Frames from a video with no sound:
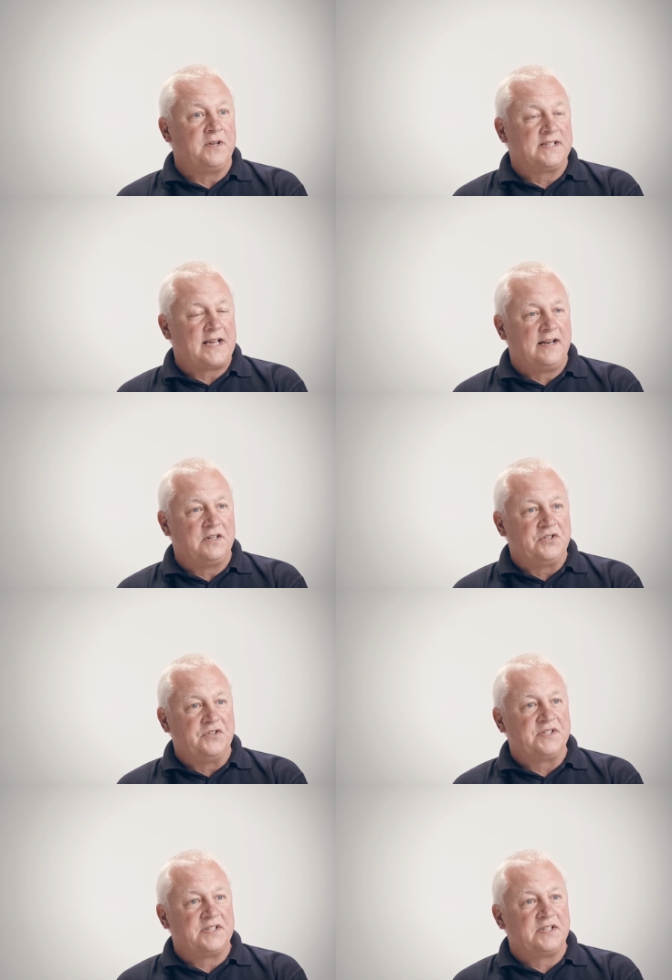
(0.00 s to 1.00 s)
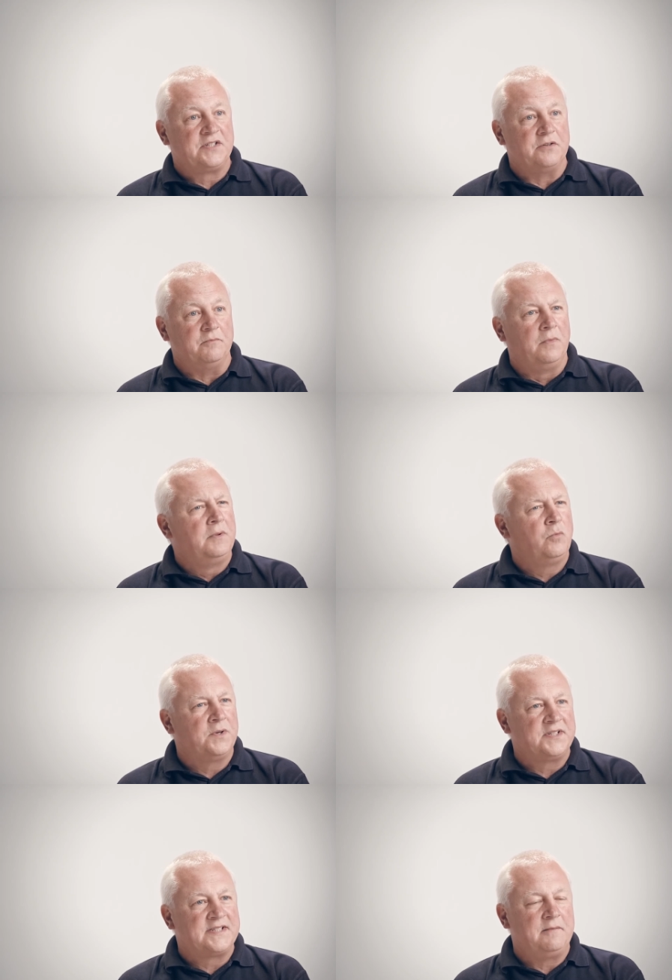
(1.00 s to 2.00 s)
intelligence system what
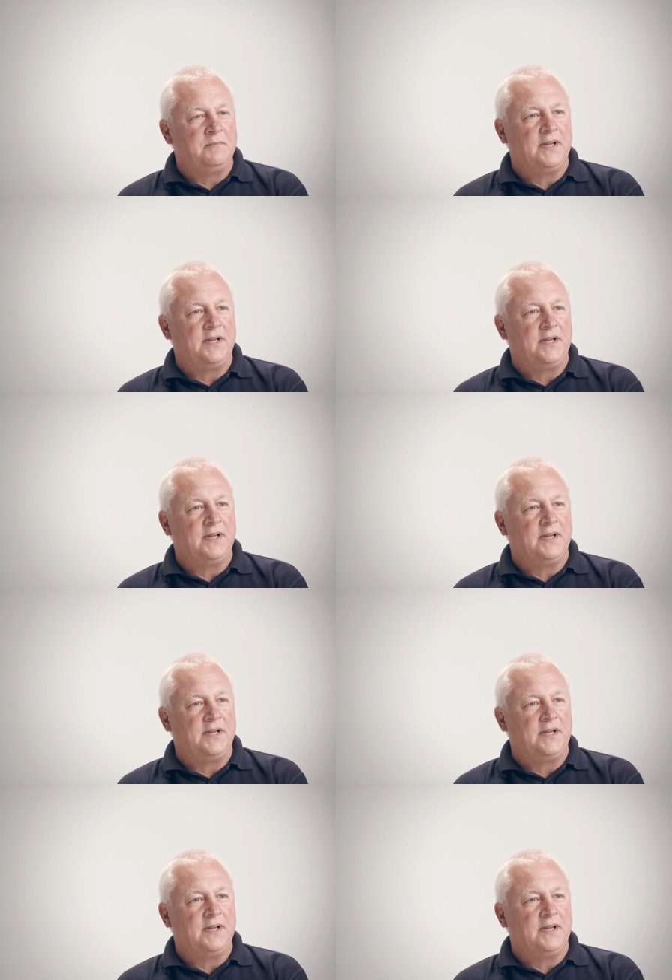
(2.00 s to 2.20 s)
does that